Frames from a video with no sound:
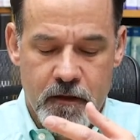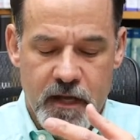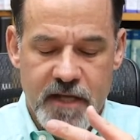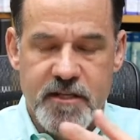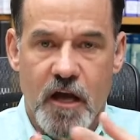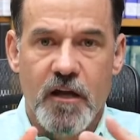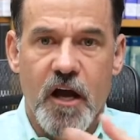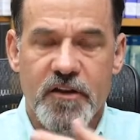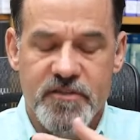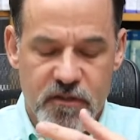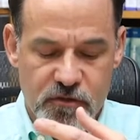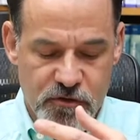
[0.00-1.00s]
It's
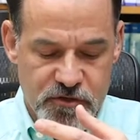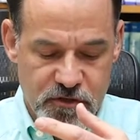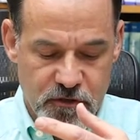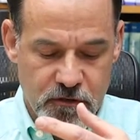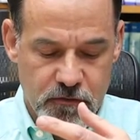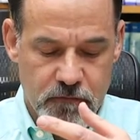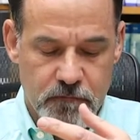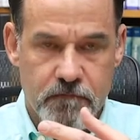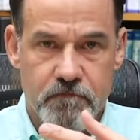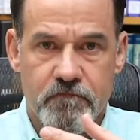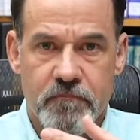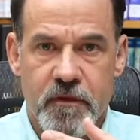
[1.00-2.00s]
unconstitutional.
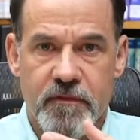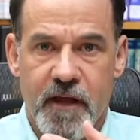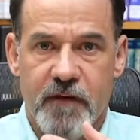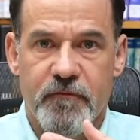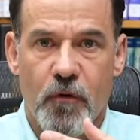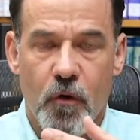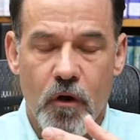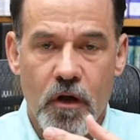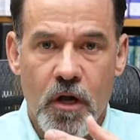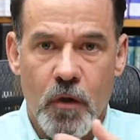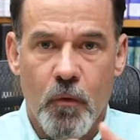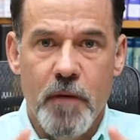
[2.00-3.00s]
Therefore,
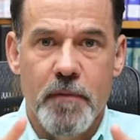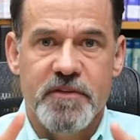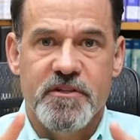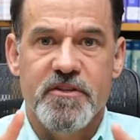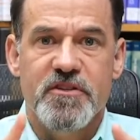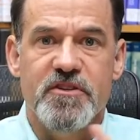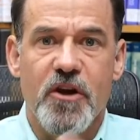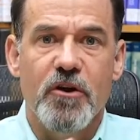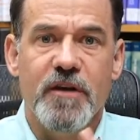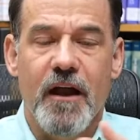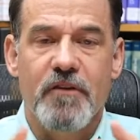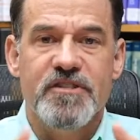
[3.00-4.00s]
we must
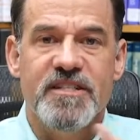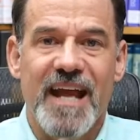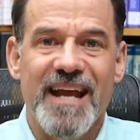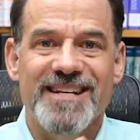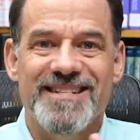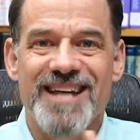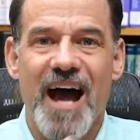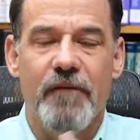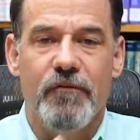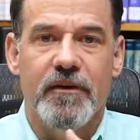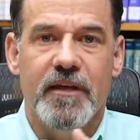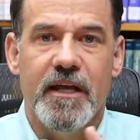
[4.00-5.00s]
assert our state
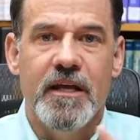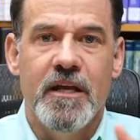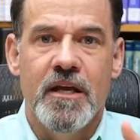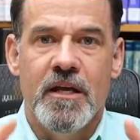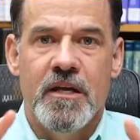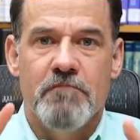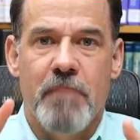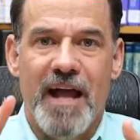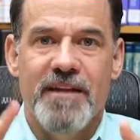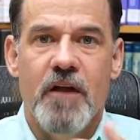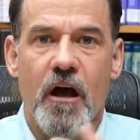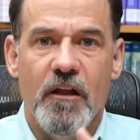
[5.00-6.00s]
sovereignty by
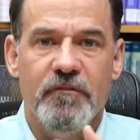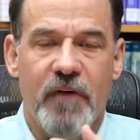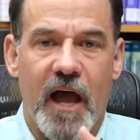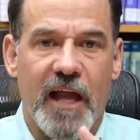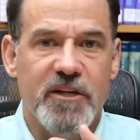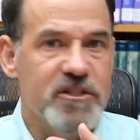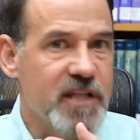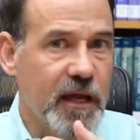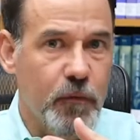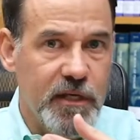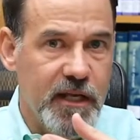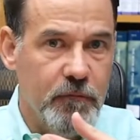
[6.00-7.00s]
nullifying, just
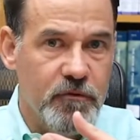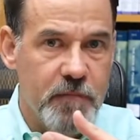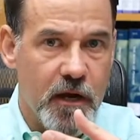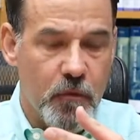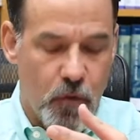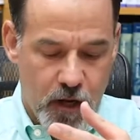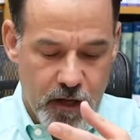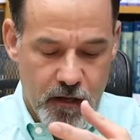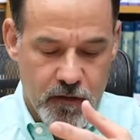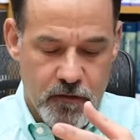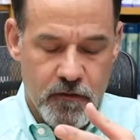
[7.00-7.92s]
like we did with marijuana,